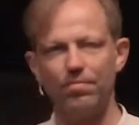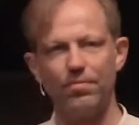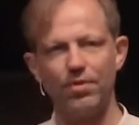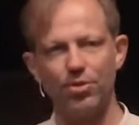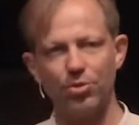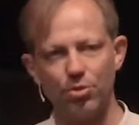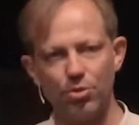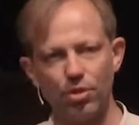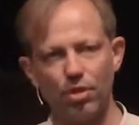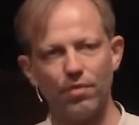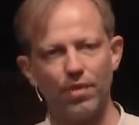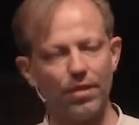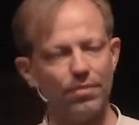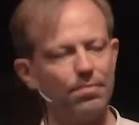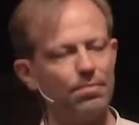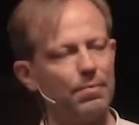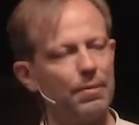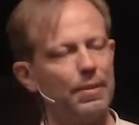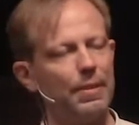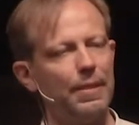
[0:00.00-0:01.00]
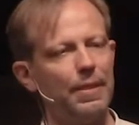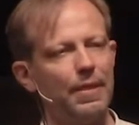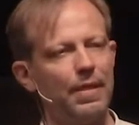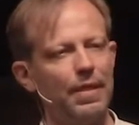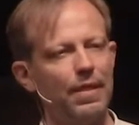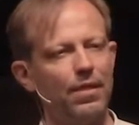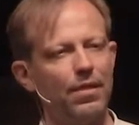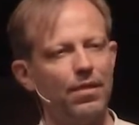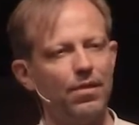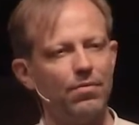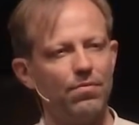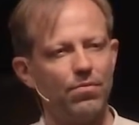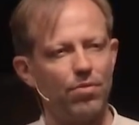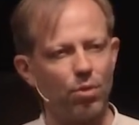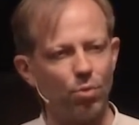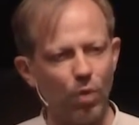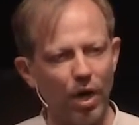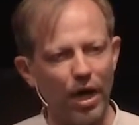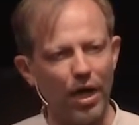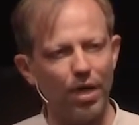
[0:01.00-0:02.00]
the two of them, for
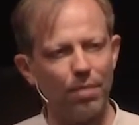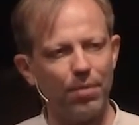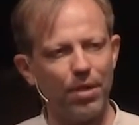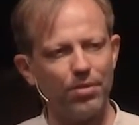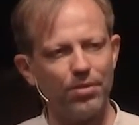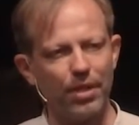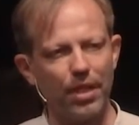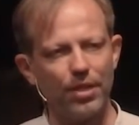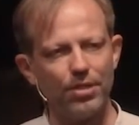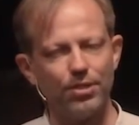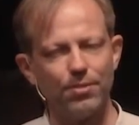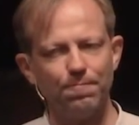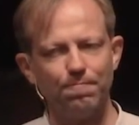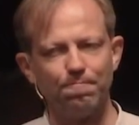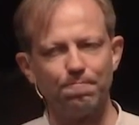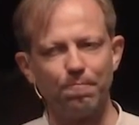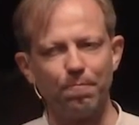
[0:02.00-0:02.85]
a while about that.